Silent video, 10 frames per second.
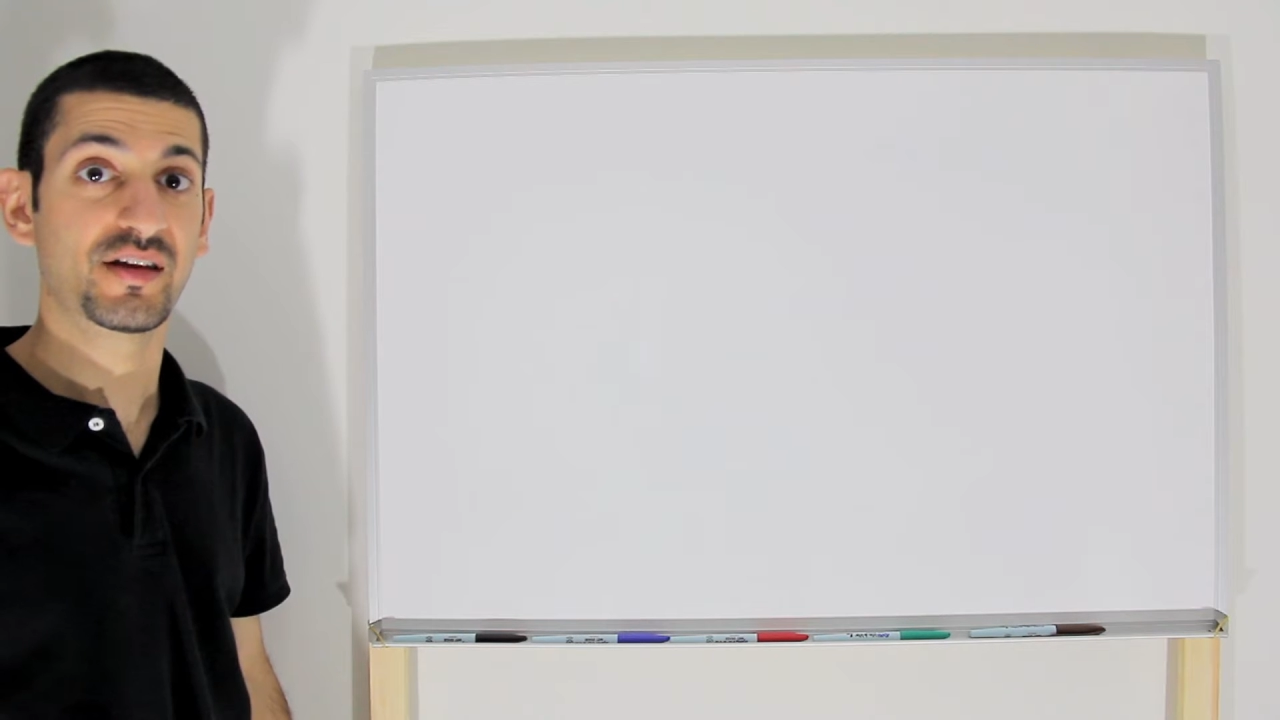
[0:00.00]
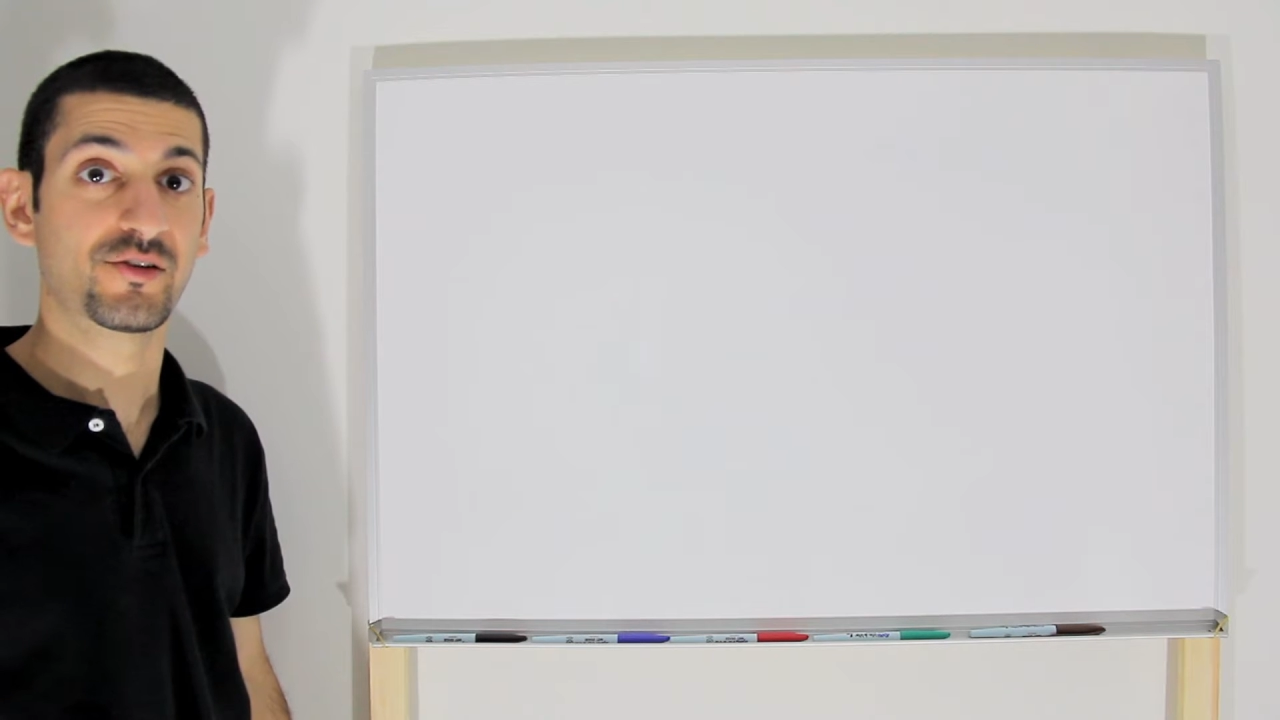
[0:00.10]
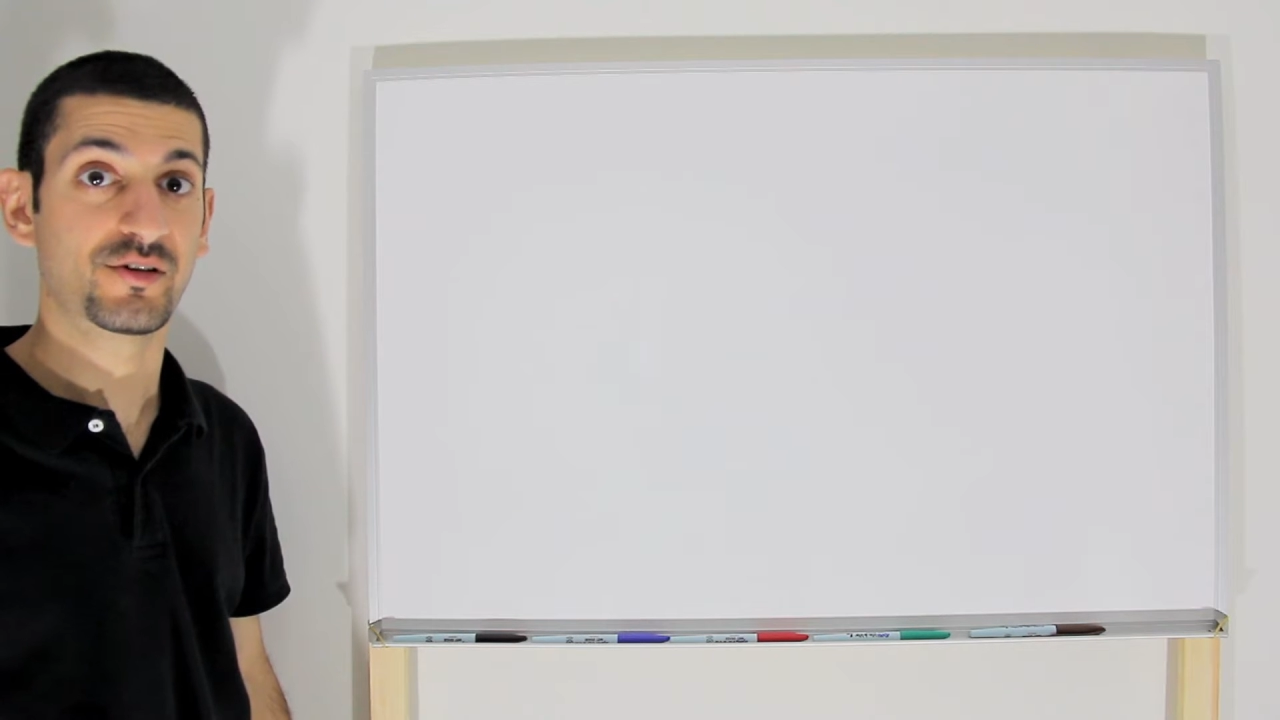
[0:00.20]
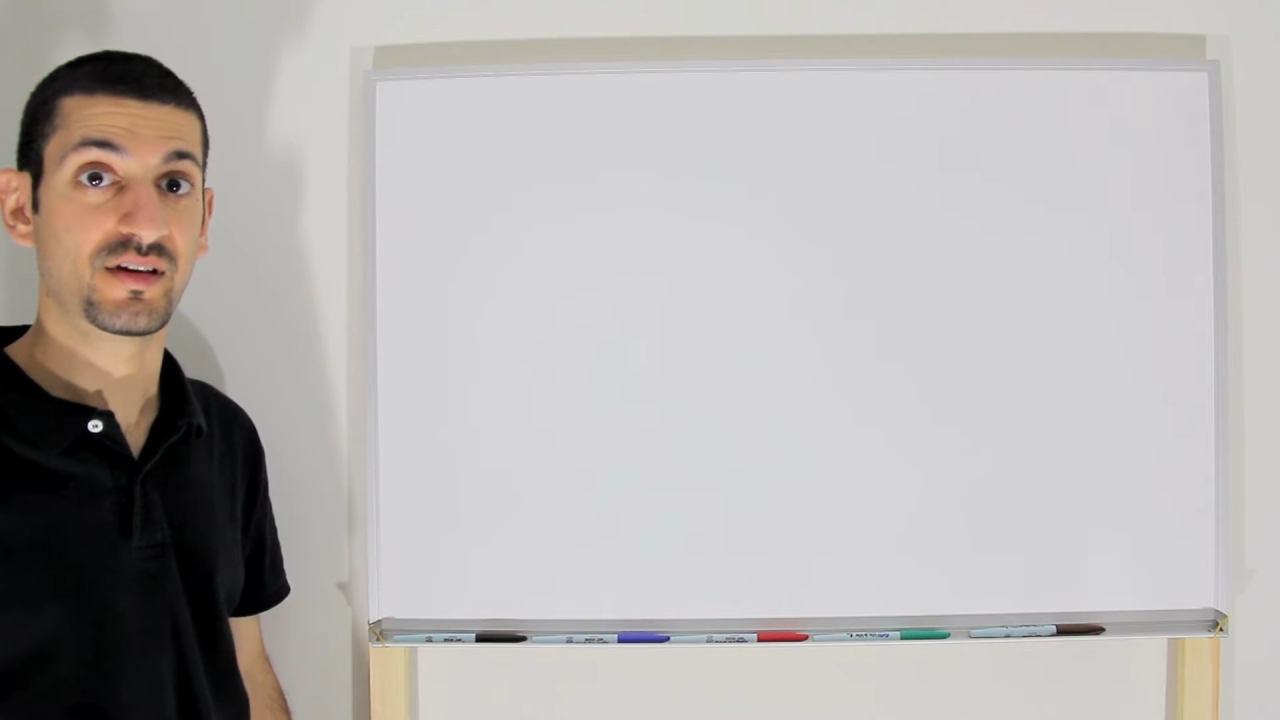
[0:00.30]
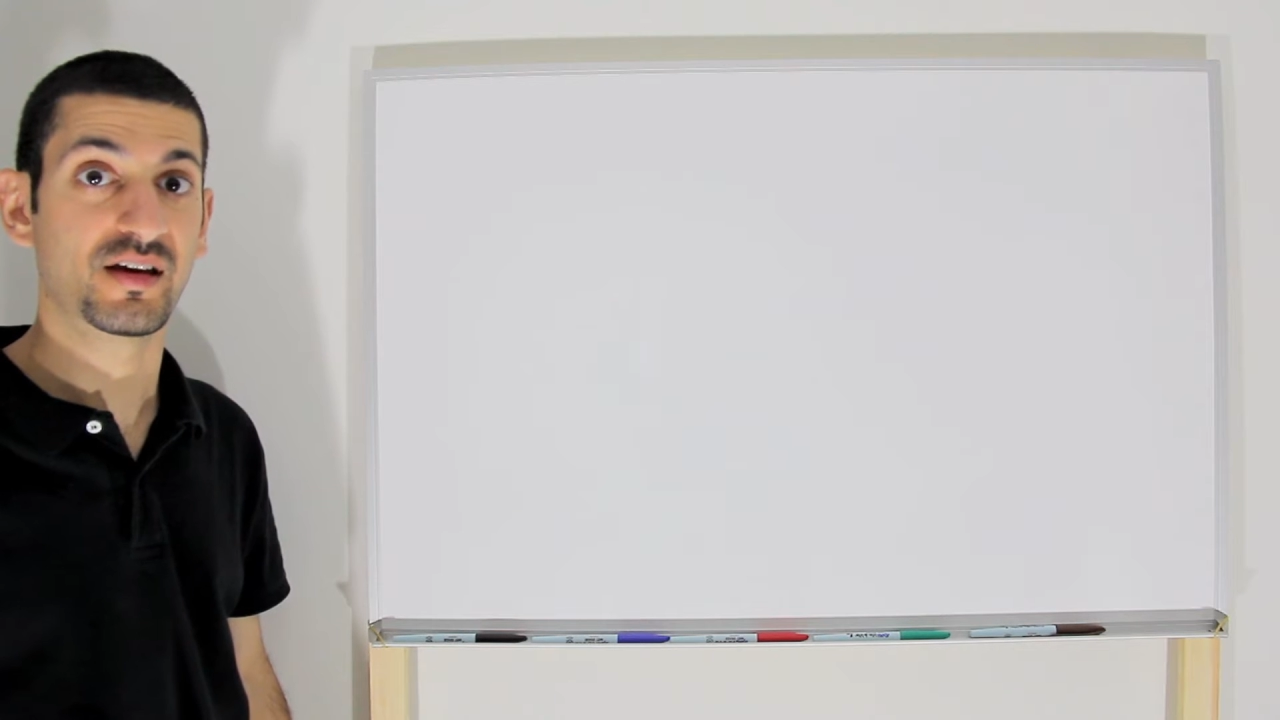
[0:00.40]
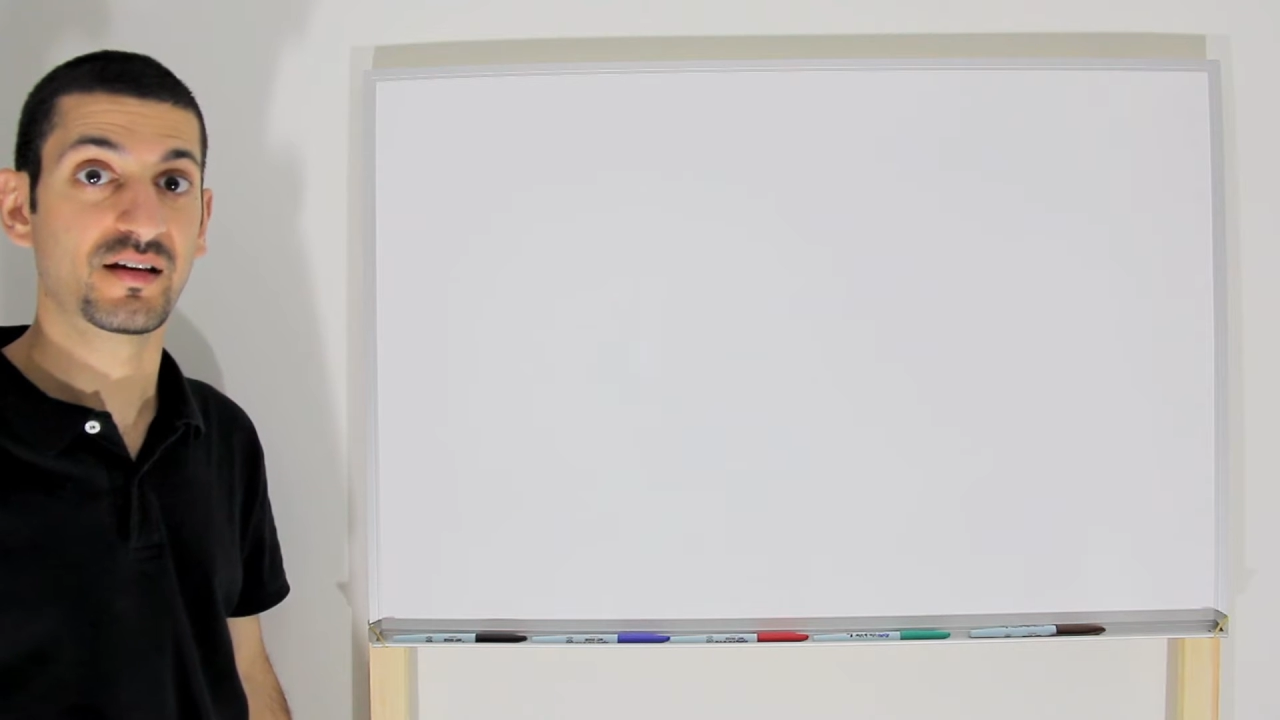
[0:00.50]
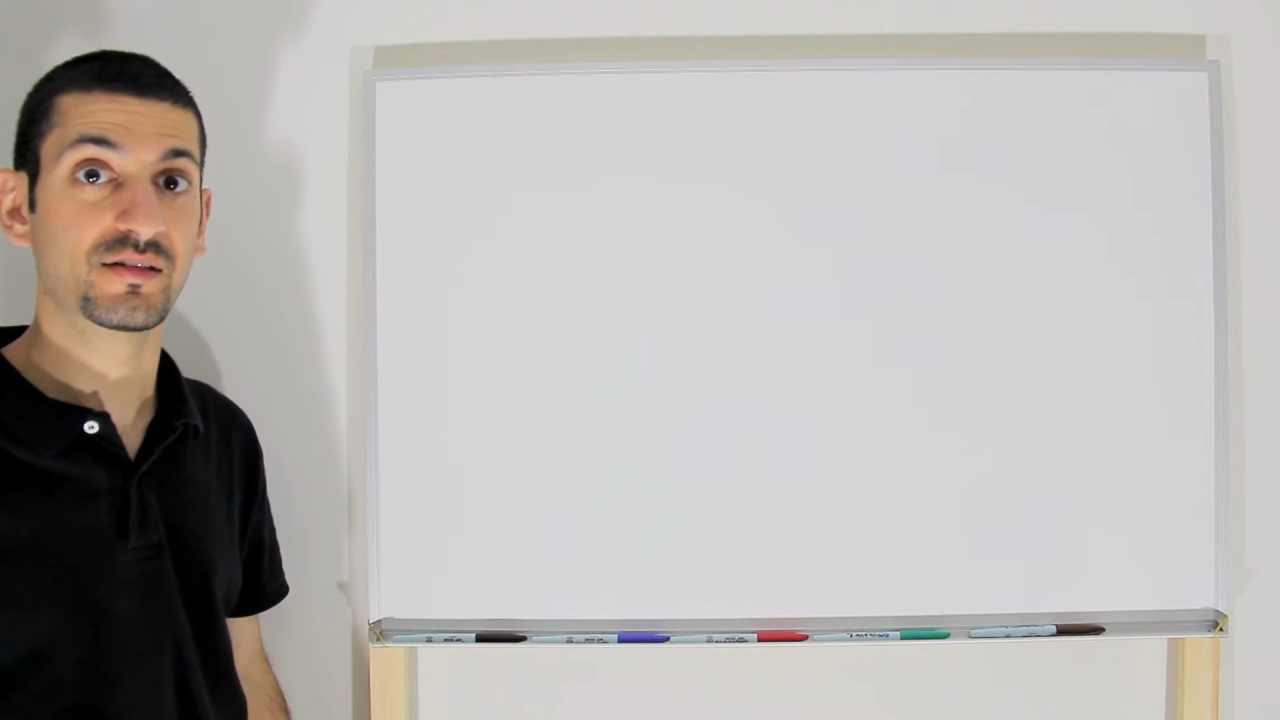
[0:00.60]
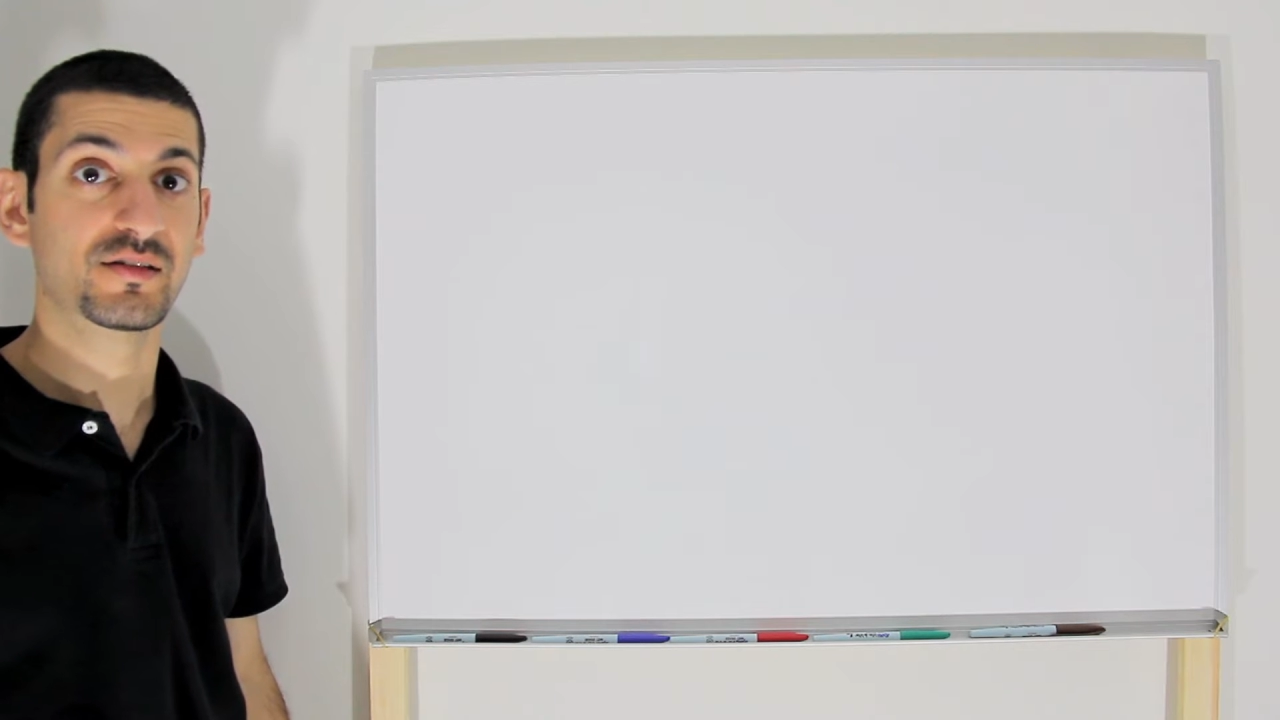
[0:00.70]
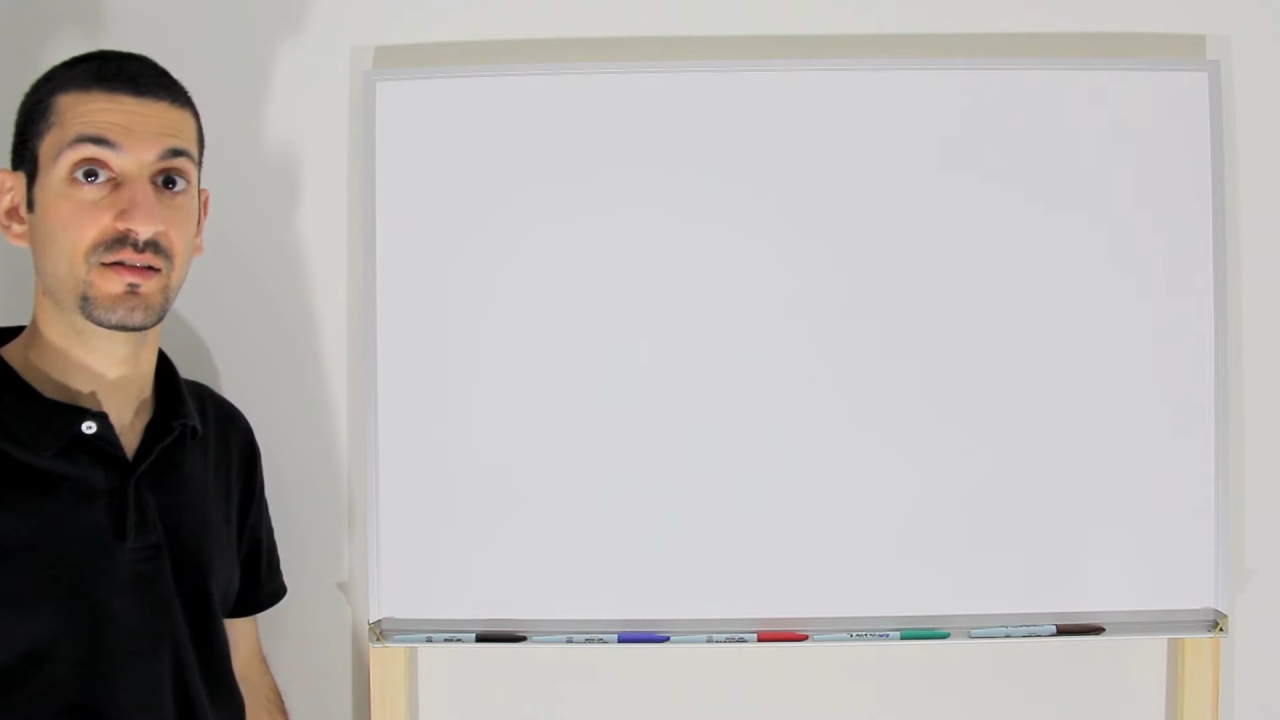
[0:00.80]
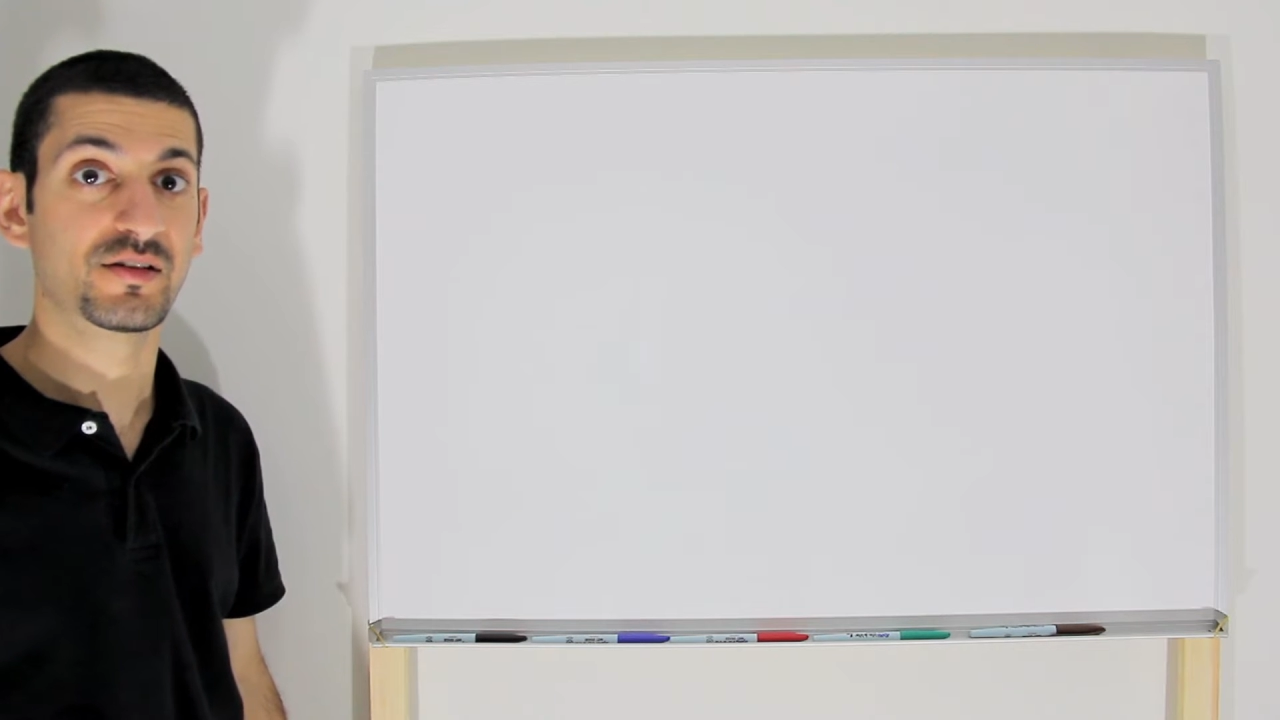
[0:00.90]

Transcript: hurricanes.